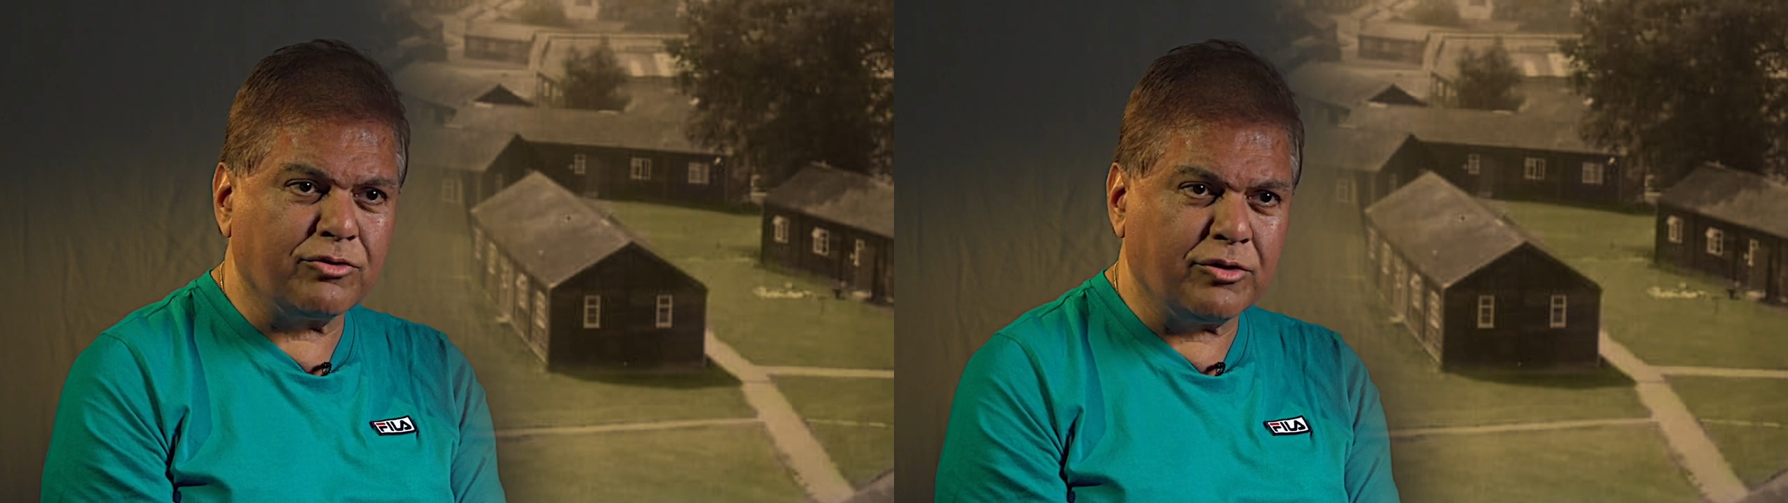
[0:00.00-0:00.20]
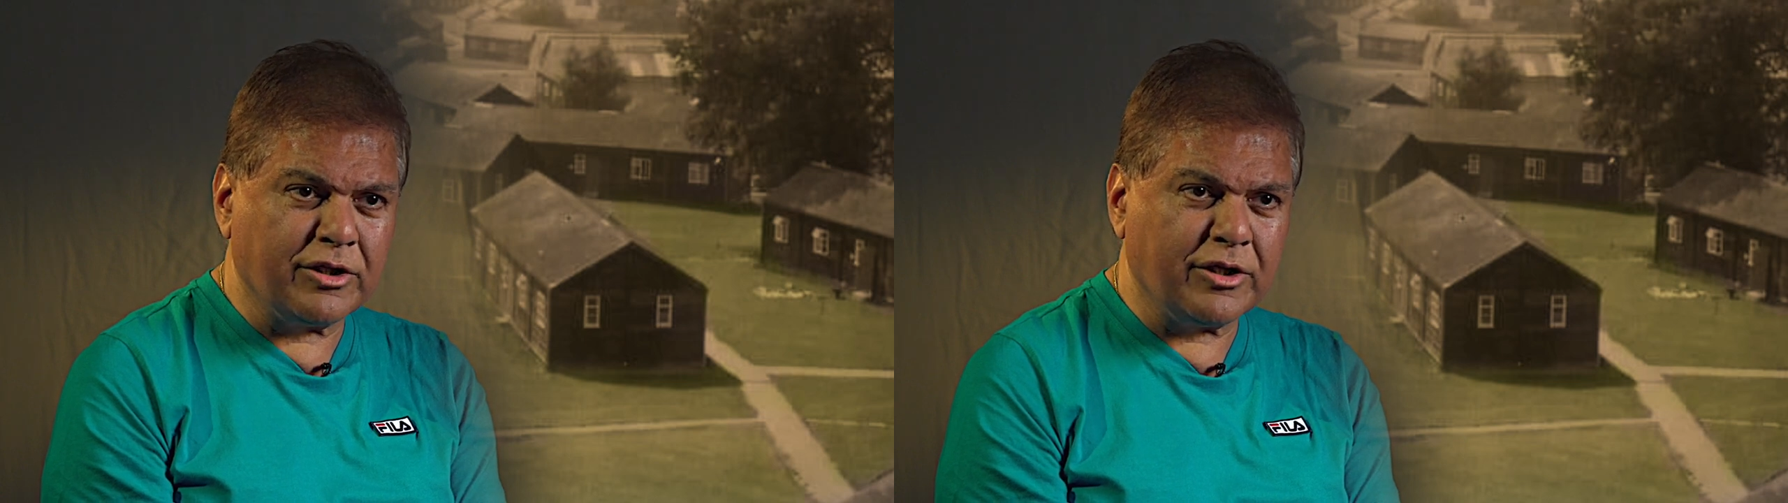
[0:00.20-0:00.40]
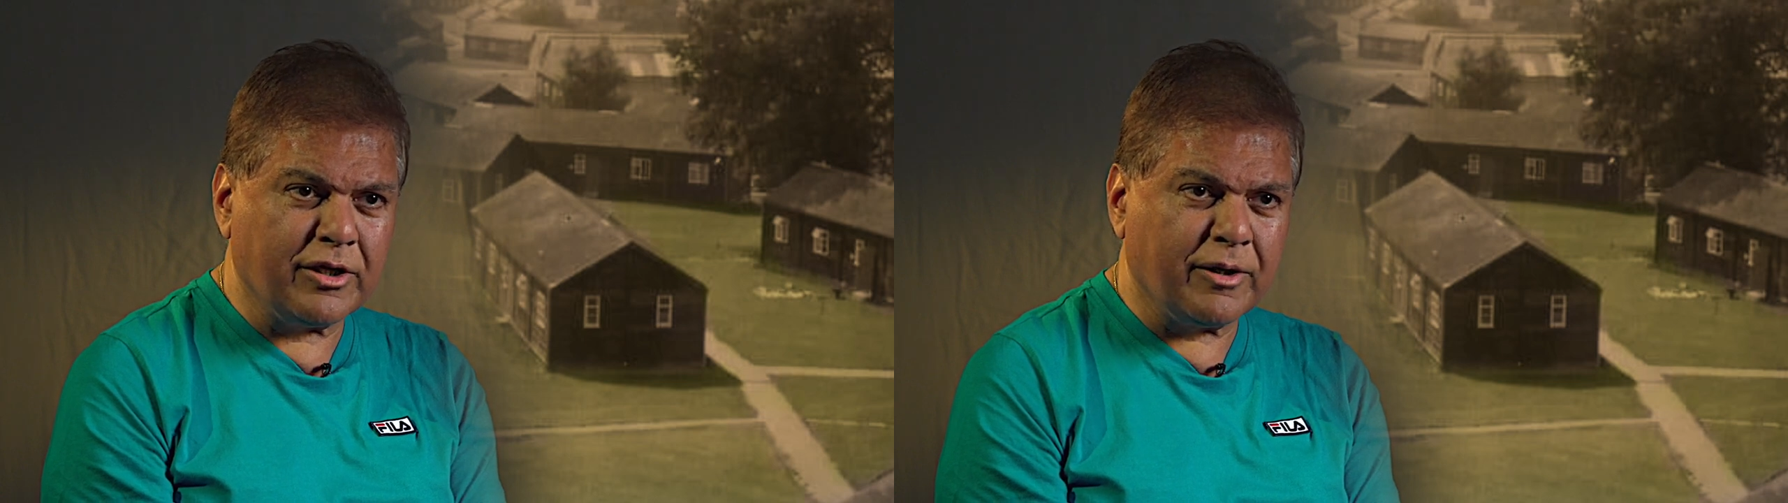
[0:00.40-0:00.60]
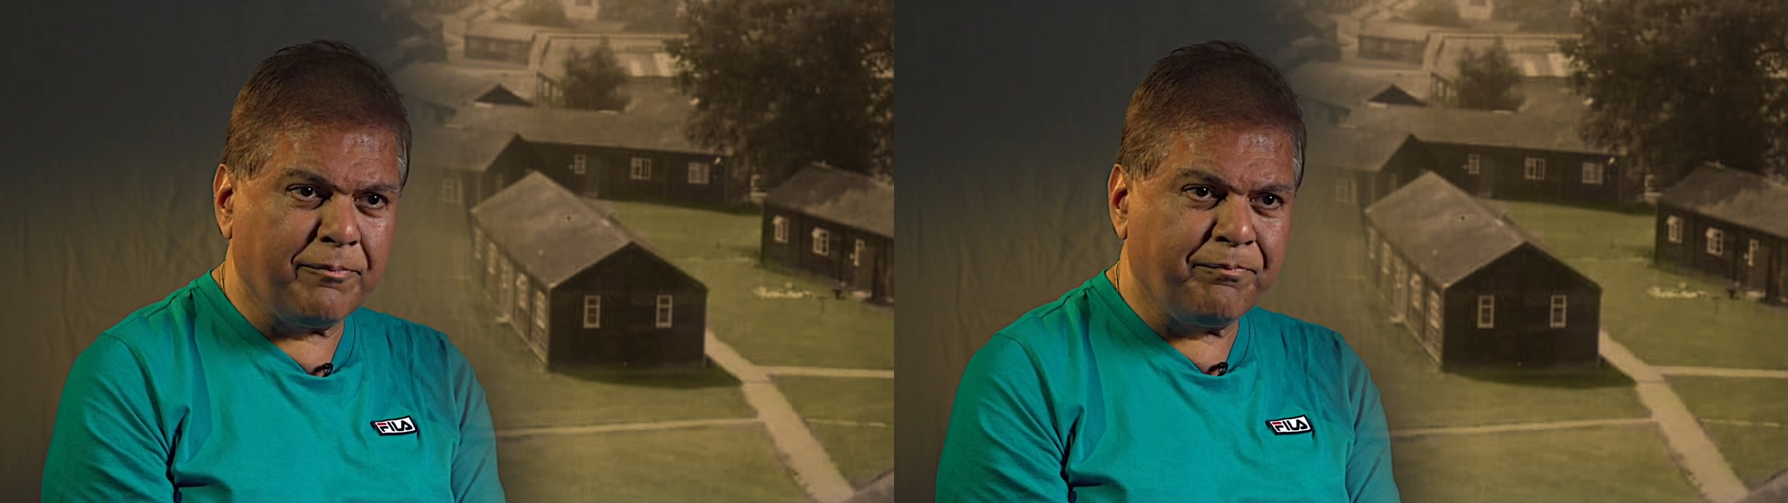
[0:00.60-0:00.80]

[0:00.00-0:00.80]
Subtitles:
to India.